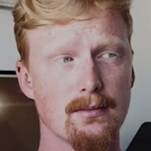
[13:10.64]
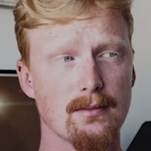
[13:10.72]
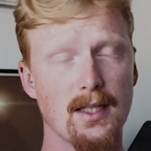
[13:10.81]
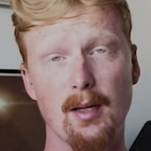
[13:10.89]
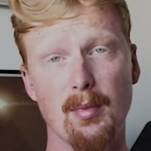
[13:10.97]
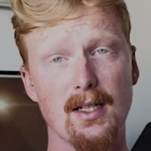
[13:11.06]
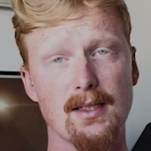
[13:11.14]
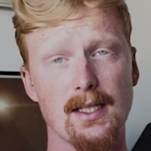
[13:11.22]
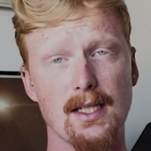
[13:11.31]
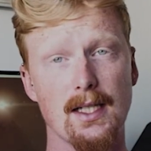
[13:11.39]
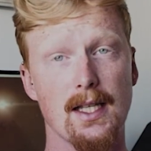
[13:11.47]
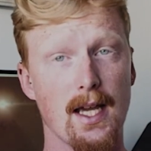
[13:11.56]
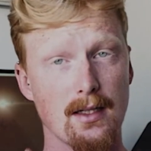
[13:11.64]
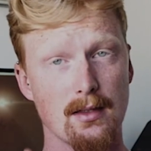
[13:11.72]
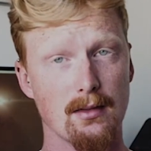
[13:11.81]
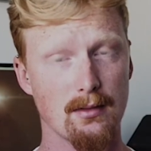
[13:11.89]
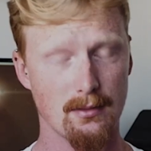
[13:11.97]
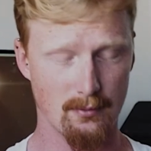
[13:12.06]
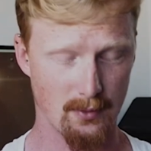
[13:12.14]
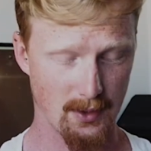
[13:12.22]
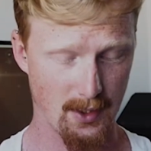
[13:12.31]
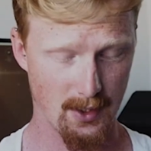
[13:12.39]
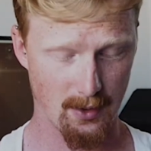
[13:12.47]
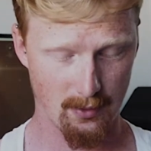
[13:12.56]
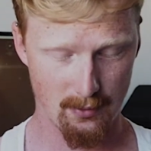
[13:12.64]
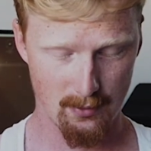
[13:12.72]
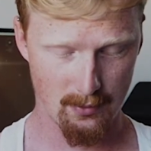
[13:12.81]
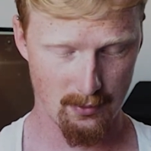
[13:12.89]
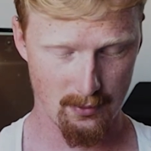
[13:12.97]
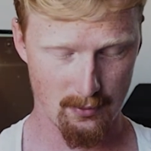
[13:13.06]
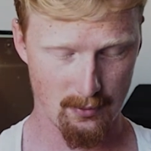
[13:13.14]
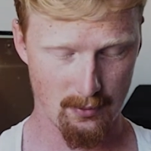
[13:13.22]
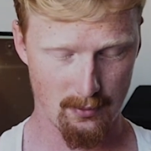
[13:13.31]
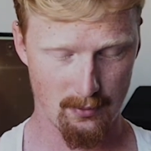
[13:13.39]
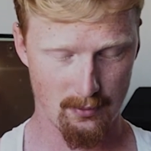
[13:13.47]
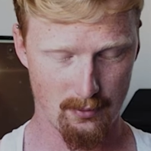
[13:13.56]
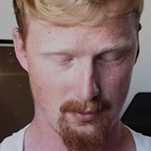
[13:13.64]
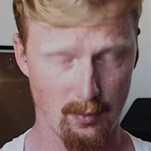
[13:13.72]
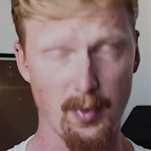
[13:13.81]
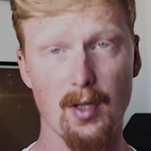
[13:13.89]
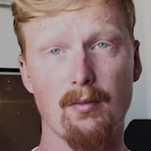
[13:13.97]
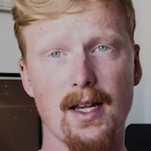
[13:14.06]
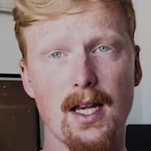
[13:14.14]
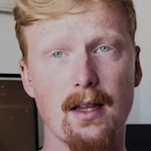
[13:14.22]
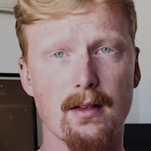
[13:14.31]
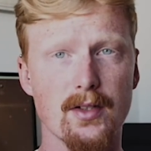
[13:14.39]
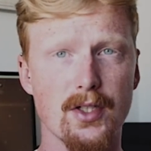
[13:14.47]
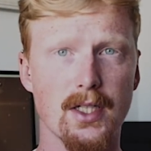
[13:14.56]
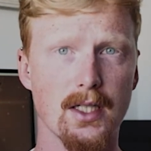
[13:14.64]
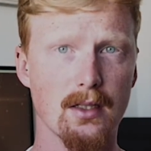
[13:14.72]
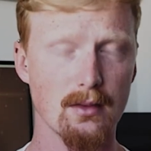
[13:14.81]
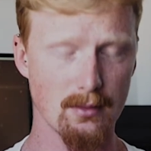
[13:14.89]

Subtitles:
that ability yet. One day it'll be a red leather chair.